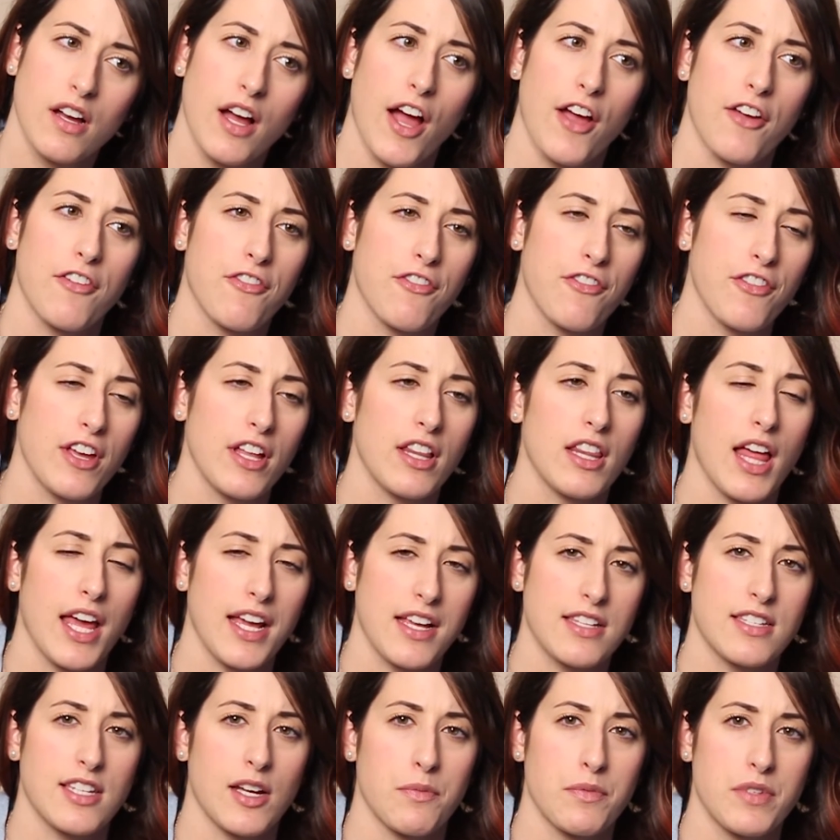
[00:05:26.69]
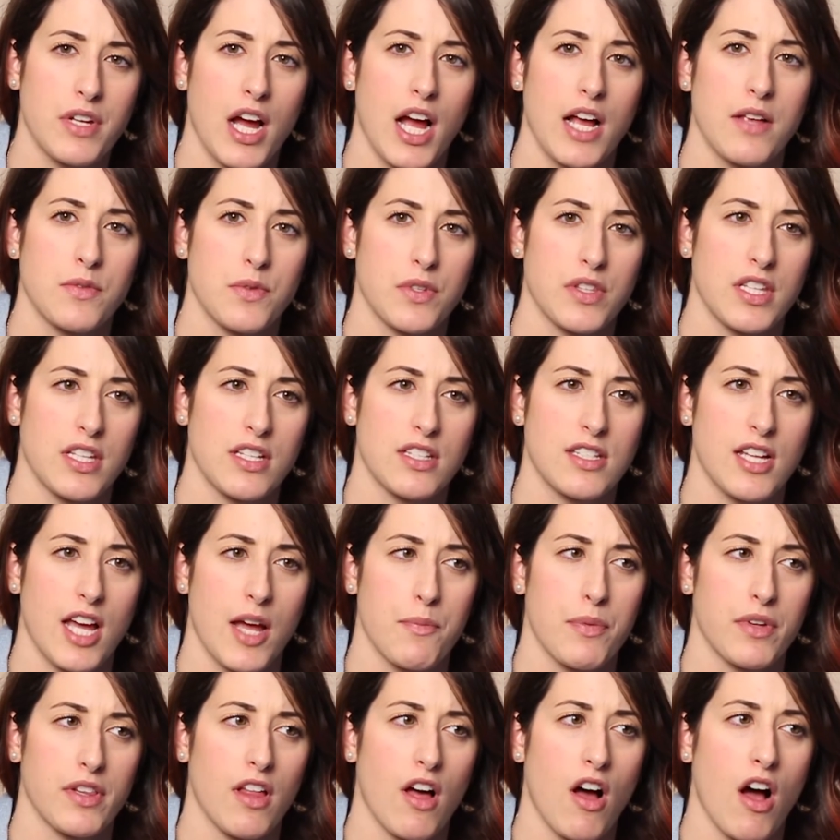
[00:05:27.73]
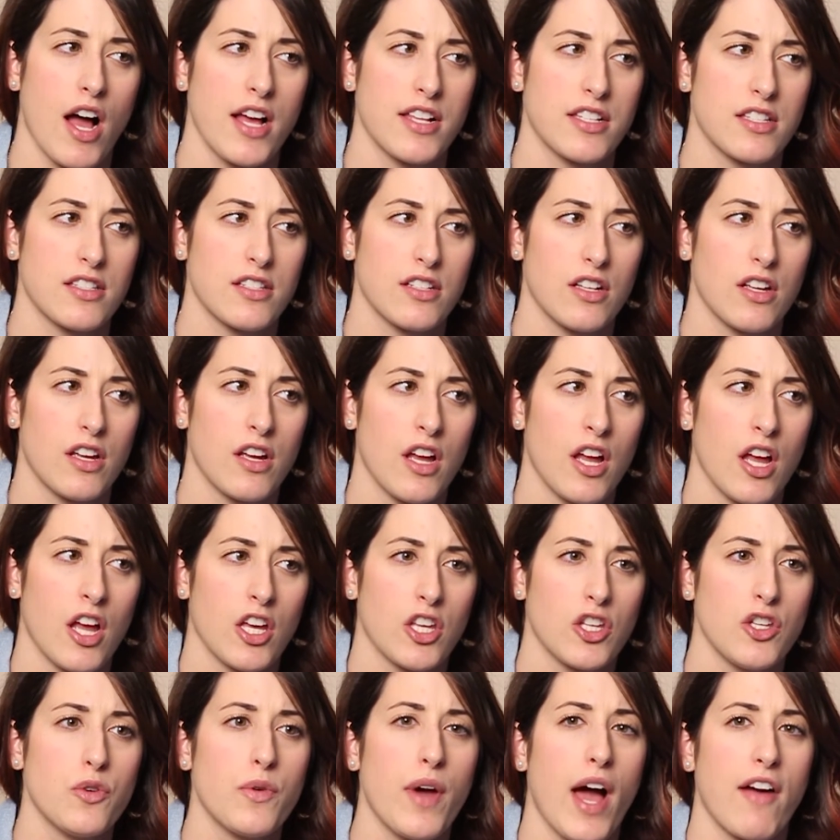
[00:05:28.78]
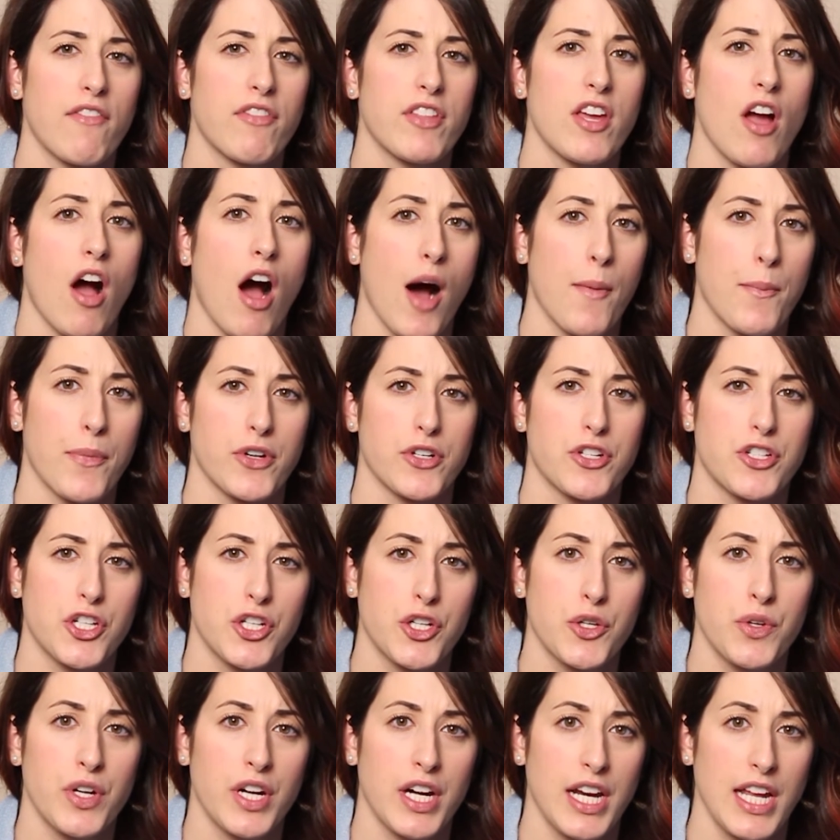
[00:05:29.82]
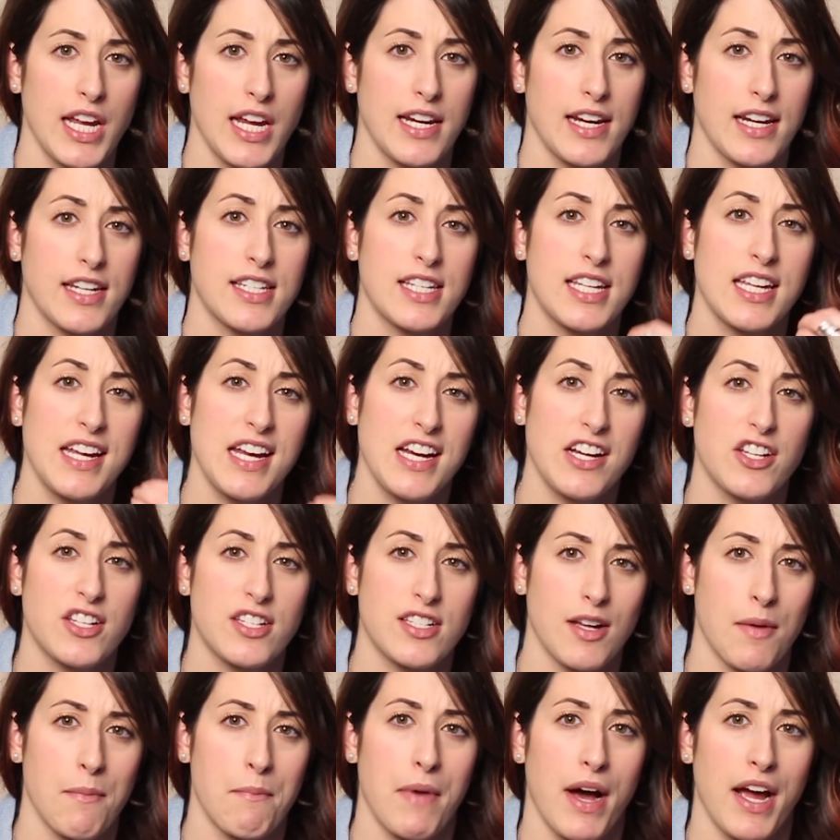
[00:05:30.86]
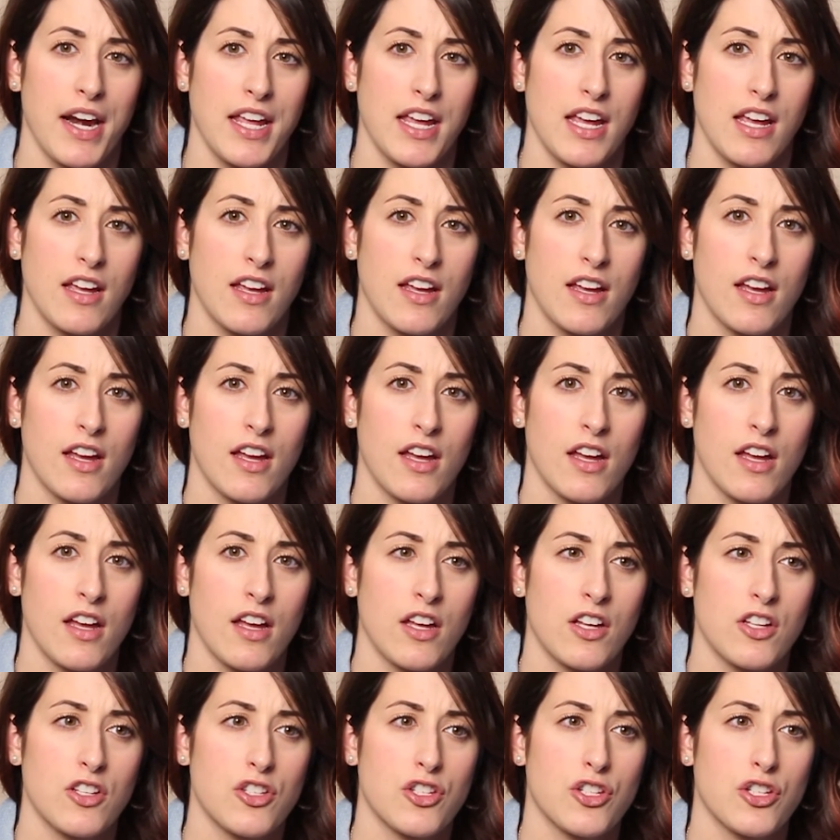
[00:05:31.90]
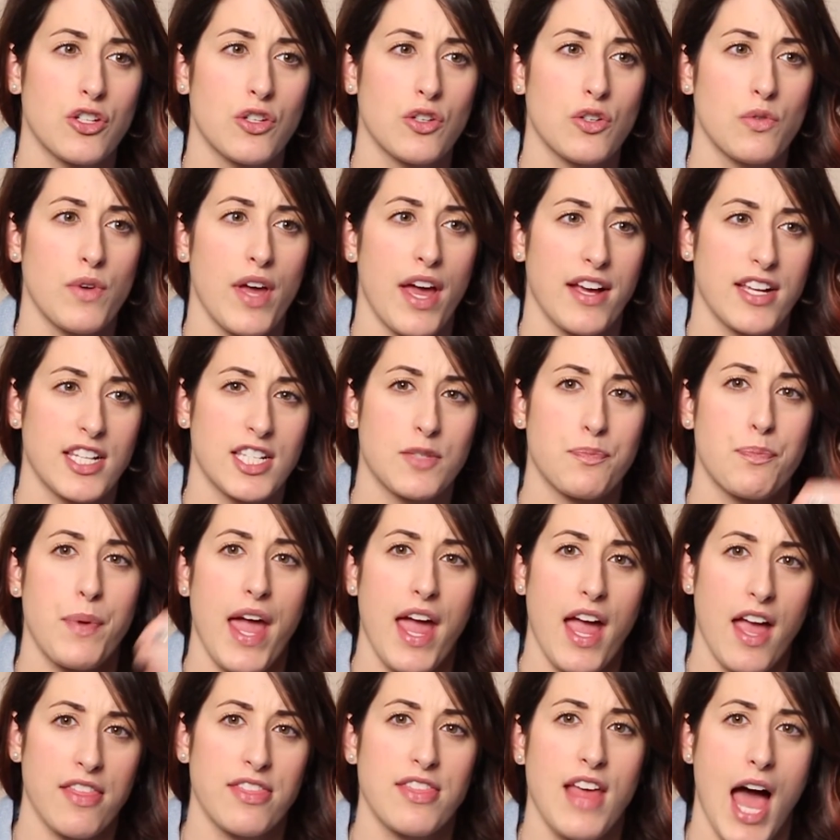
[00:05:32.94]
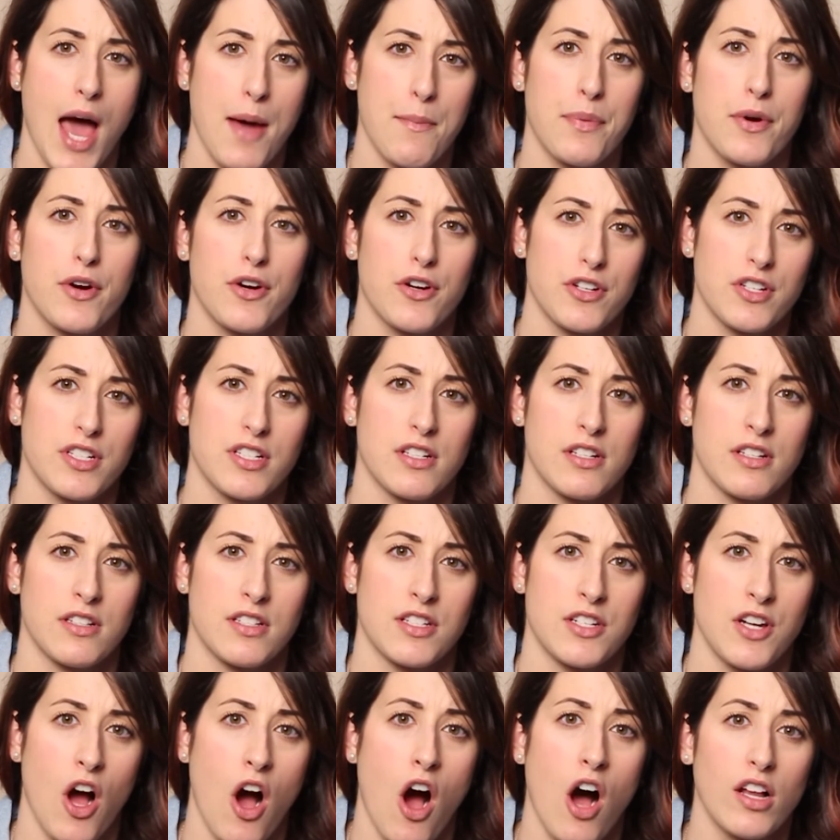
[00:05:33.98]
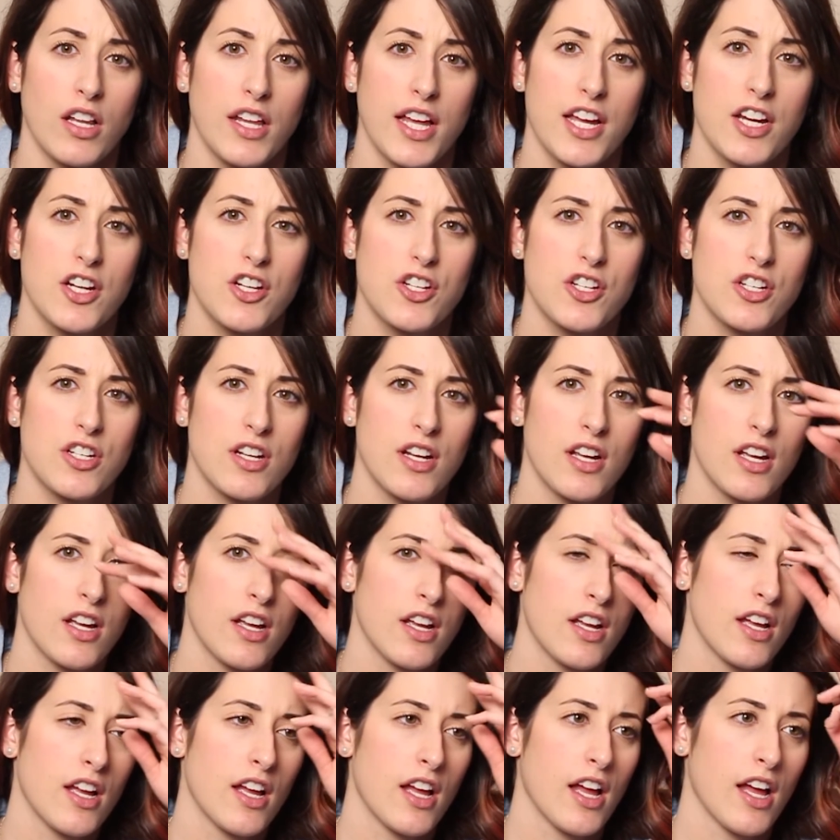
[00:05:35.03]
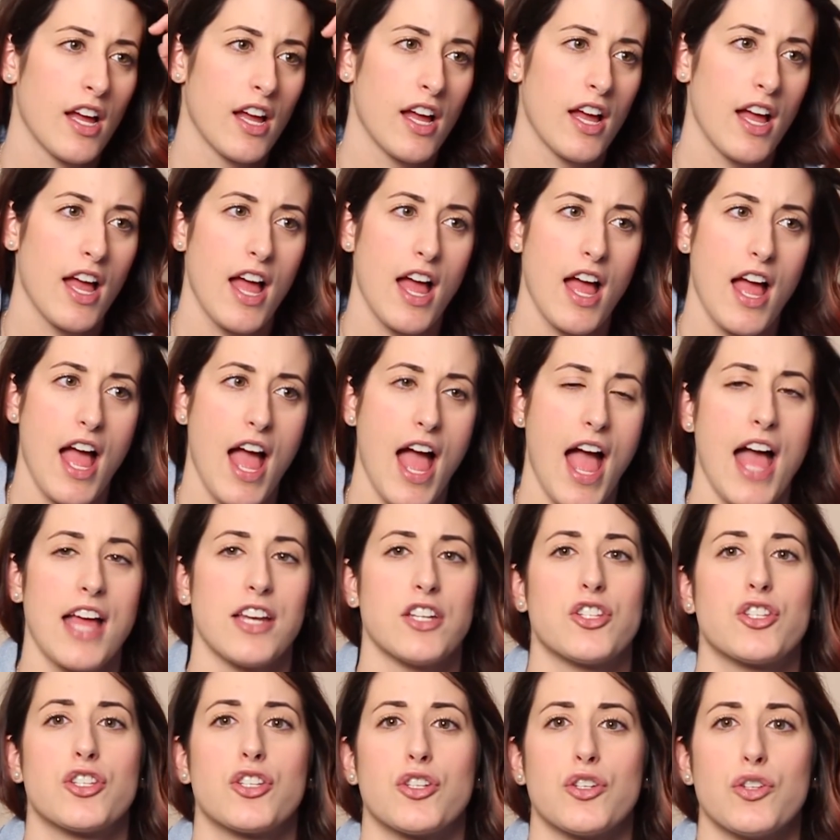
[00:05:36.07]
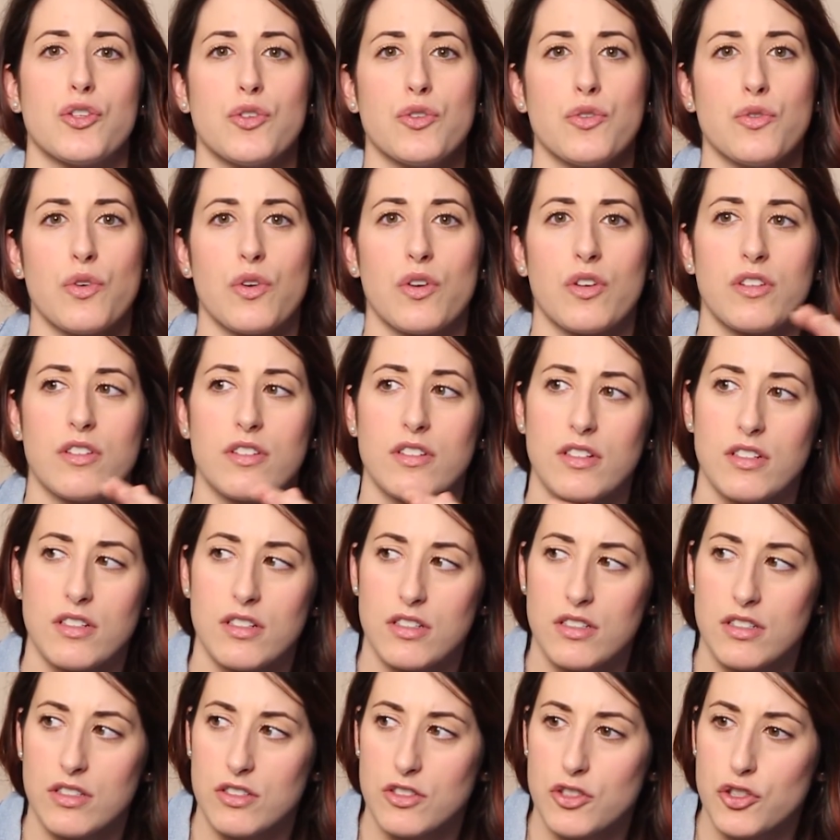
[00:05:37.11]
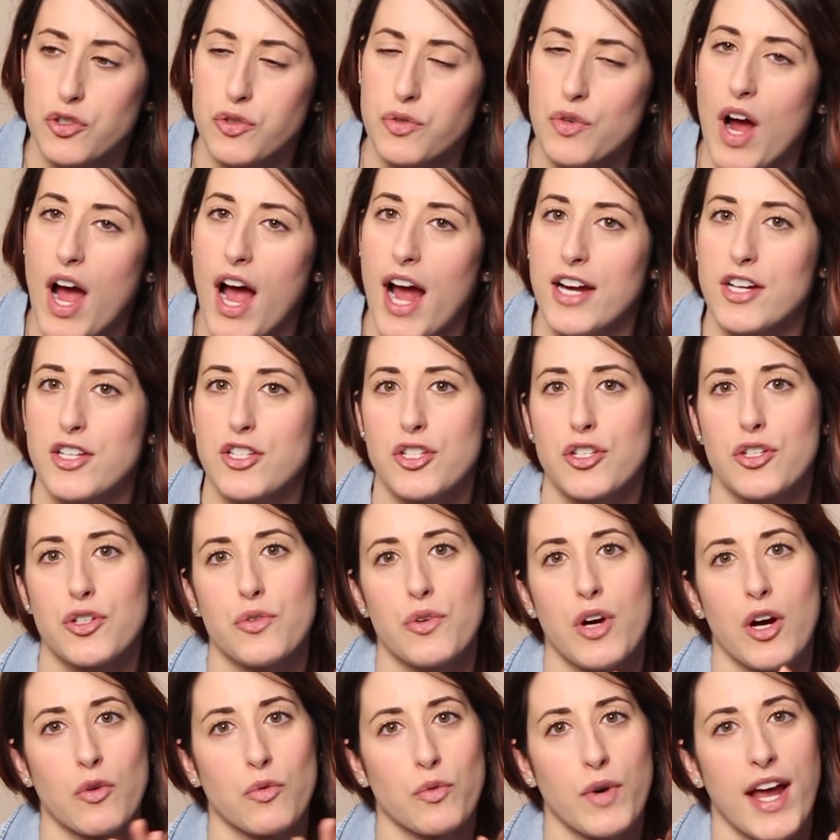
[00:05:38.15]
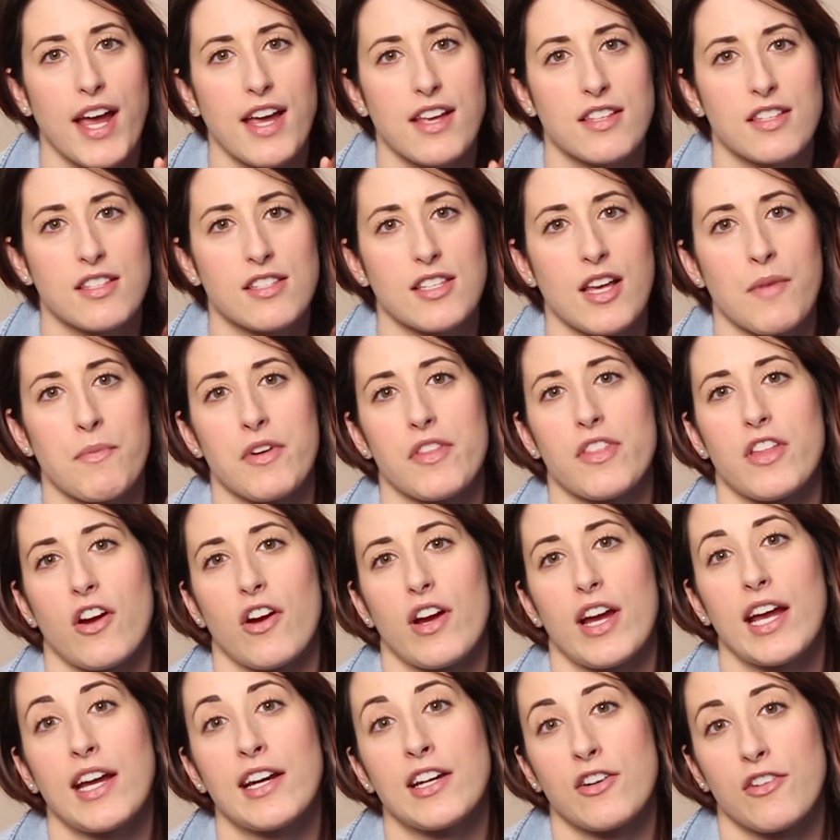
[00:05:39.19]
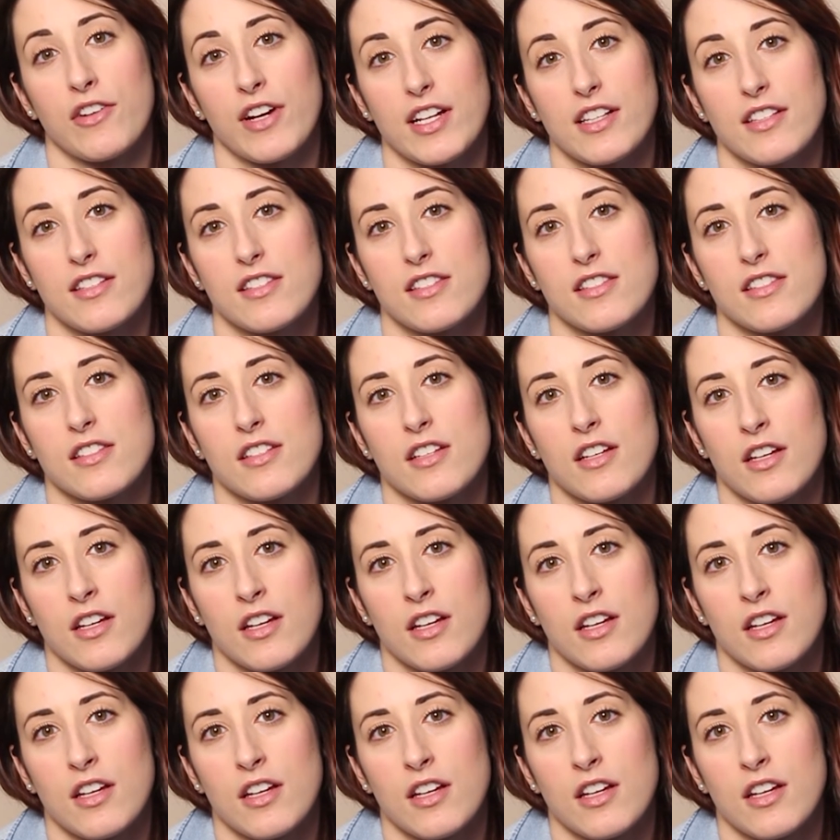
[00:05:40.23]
I feel like sometimes with this type of loss, you have the opportunity to teach somebody, to expand that person's knowledge, and to try to erase some of their ignorance